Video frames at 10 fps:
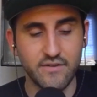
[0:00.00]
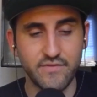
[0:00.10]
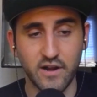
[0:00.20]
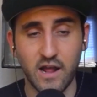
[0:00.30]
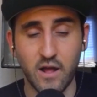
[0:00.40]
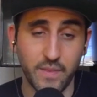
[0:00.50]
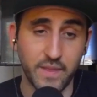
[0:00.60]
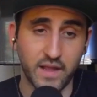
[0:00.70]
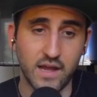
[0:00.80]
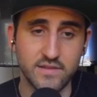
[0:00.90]
And I figured out
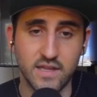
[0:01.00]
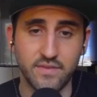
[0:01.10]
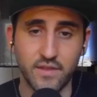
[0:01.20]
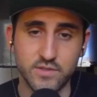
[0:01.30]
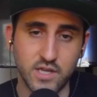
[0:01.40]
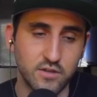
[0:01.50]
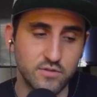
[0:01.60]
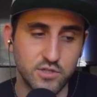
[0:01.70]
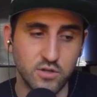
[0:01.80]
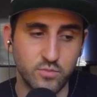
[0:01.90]
that the content that was
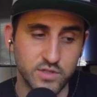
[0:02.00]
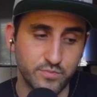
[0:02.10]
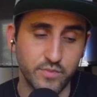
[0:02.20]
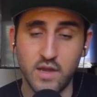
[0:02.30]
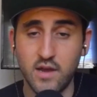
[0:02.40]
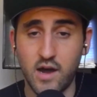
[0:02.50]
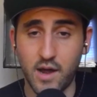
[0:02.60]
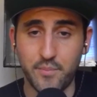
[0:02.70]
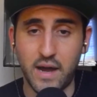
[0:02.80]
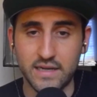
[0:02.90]
on YouTube was
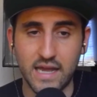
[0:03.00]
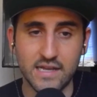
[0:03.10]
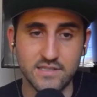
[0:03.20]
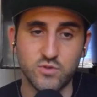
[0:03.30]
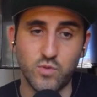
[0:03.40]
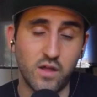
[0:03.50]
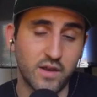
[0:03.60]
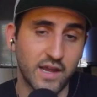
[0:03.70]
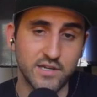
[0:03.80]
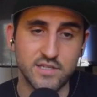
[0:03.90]
on podcasts as
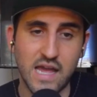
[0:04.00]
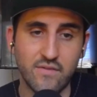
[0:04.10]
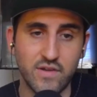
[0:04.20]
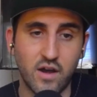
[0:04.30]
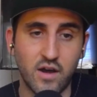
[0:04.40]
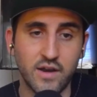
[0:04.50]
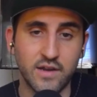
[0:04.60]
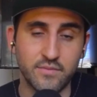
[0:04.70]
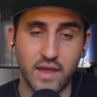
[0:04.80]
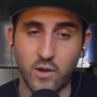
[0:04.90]
well. And I could just have it
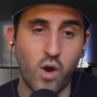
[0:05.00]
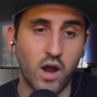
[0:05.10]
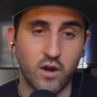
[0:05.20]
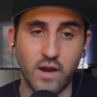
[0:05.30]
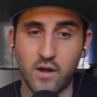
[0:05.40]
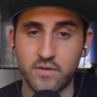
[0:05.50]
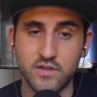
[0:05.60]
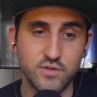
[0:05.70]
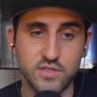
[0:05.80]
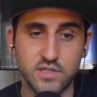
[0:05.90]
on and like walk
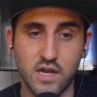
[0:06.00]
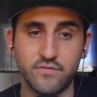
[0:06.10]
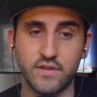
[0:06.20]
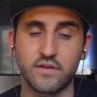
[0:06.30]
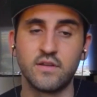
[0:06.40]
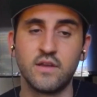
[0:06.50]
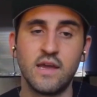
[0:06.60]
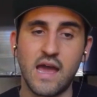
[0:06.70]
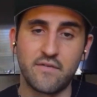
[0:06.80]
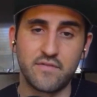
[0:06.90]
around and do stuff and
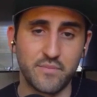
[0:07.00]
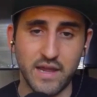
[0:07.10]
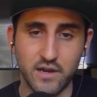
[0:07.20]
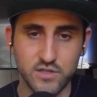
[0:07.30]
have it in